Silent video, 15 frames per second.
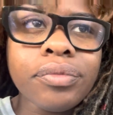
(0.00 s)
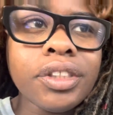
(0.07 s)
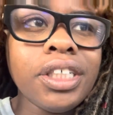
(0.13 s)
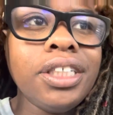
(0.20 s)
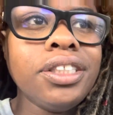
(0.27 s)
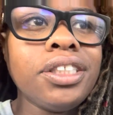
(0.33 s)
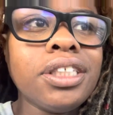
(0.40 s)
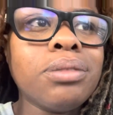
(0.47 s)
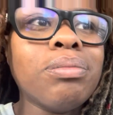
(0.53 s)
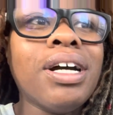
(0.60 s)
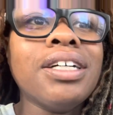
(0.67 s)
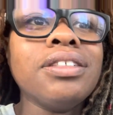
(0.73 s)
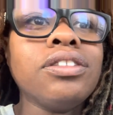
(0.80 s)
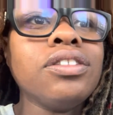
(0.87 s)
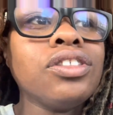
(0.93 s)
It's just
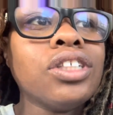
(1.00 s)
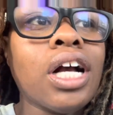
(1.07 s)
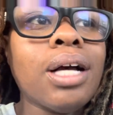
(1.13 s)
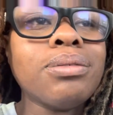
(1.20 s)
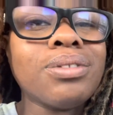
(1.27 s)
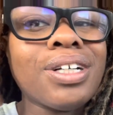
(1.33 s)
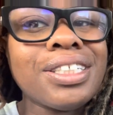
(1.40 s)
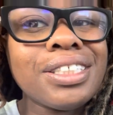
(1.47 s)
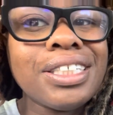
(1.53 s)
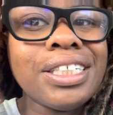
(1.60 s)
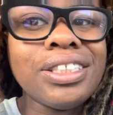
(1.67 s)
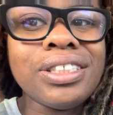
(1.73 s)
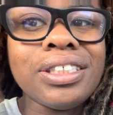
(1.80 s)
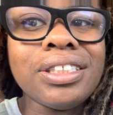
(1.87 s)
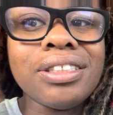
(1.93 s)
my job's
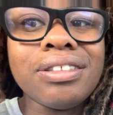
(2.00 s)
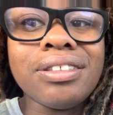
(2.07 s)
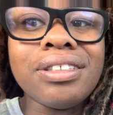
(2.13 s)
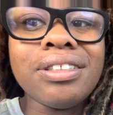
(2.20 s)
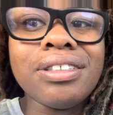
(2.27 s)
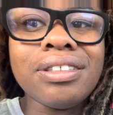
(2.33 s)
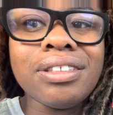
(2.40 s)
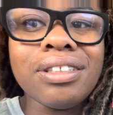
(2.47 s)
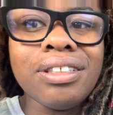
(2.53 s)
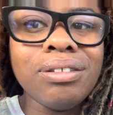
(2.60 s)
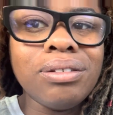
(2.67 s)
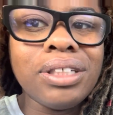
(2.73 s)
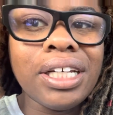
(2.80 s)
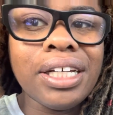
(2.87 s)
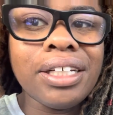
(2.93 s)
regulations. You
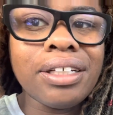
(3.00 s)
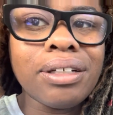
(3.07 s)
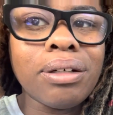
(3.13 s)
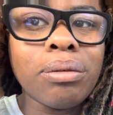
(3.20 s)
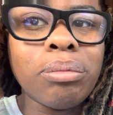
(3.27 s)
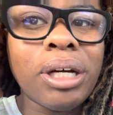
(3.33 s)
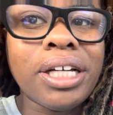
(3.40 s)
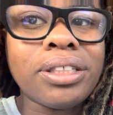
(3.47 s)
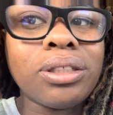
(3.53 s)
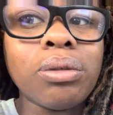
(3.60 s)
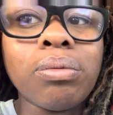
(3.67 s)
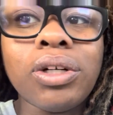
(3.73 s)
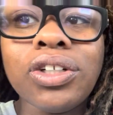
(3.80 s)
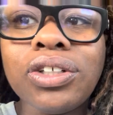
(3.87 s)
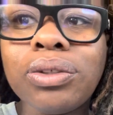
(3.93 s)
can't go back to
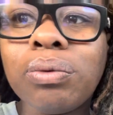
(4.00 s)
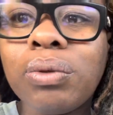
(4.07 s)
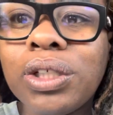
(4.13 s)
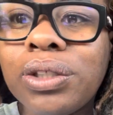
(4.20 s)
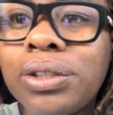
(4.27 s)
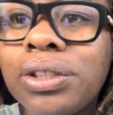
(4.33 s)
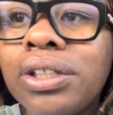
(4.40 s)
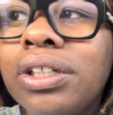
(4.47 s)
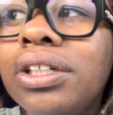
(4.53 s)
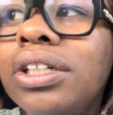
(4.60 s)
work.